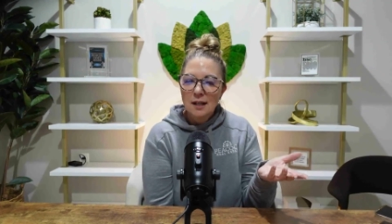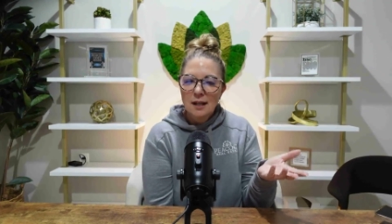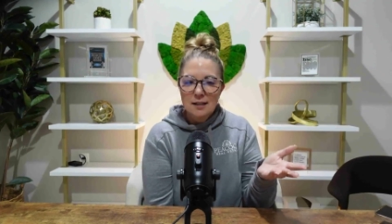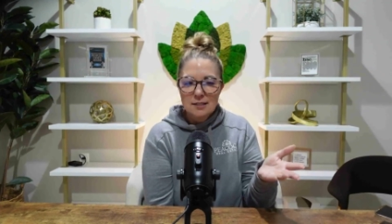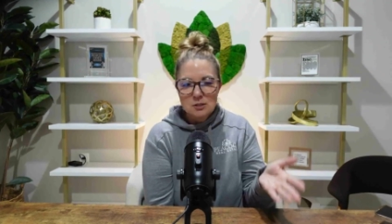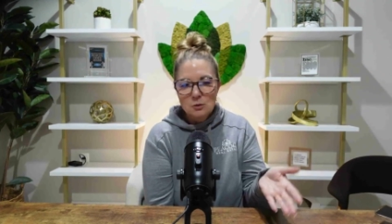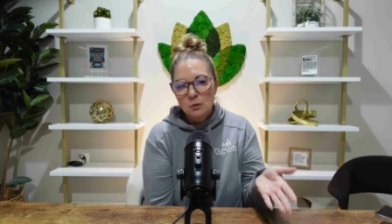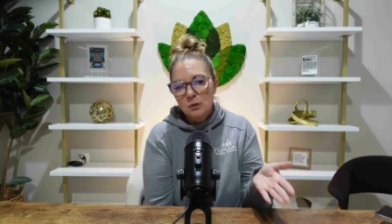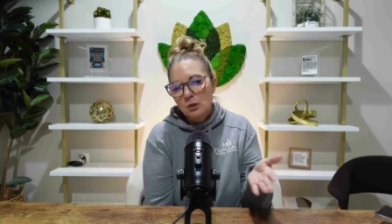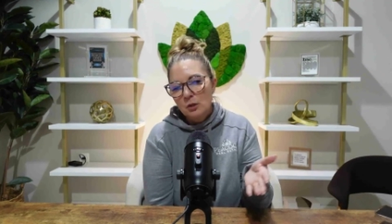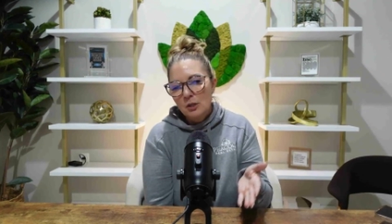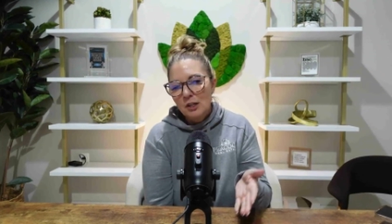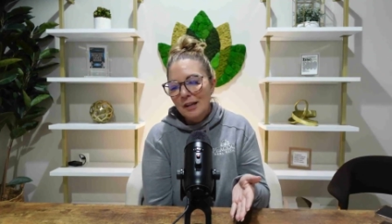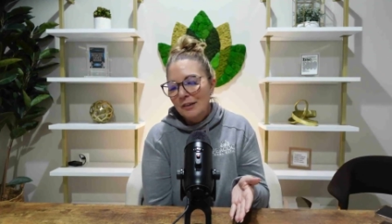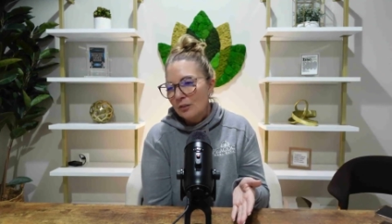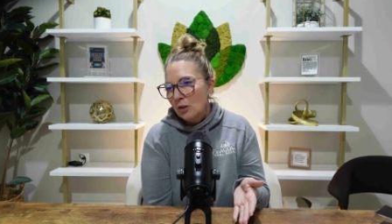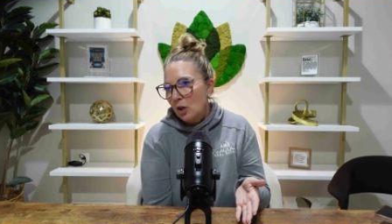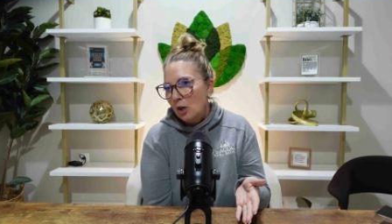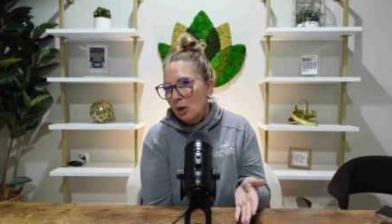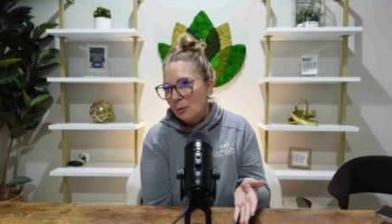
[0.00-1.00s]
I said, well, you already
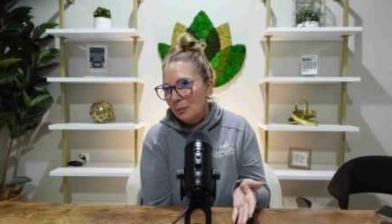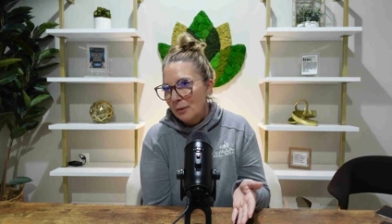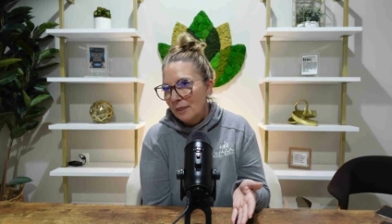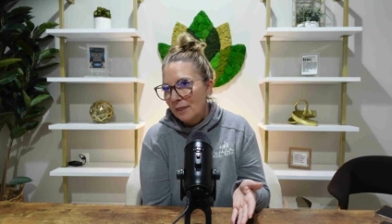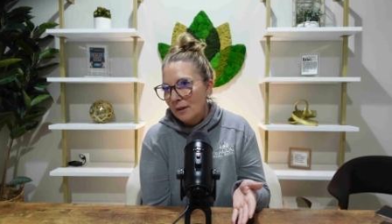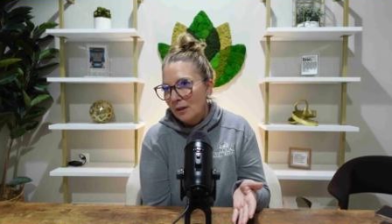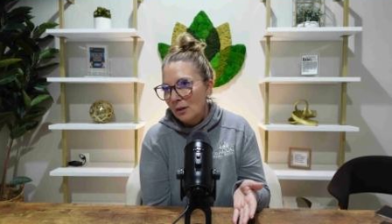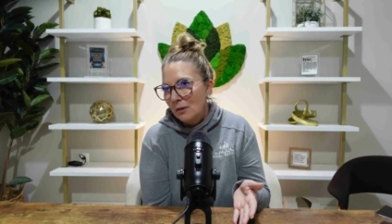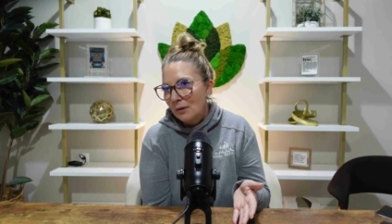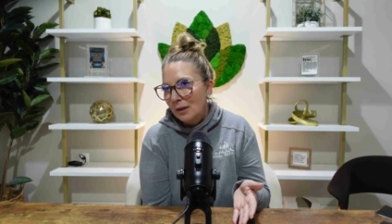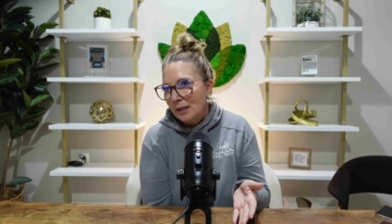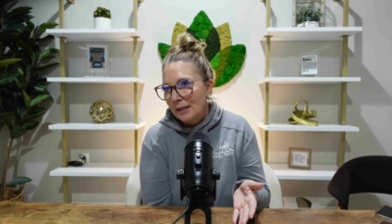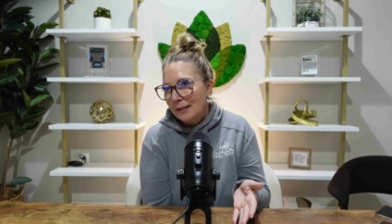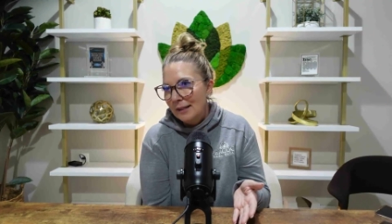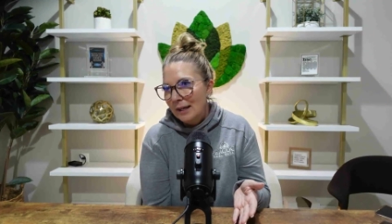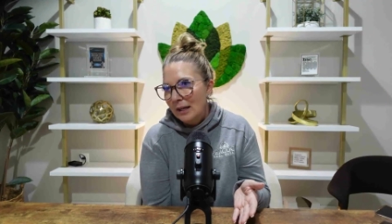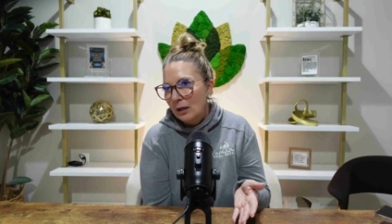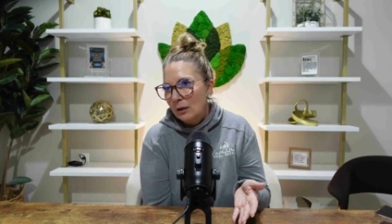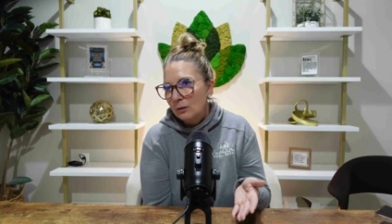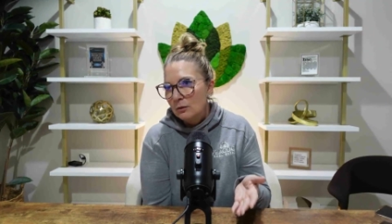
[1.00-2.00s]
have carpet there right
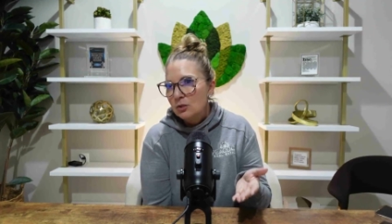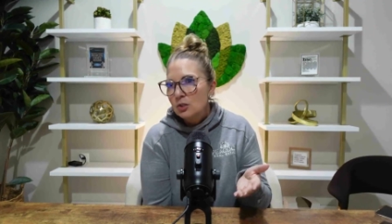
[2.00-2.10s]
now.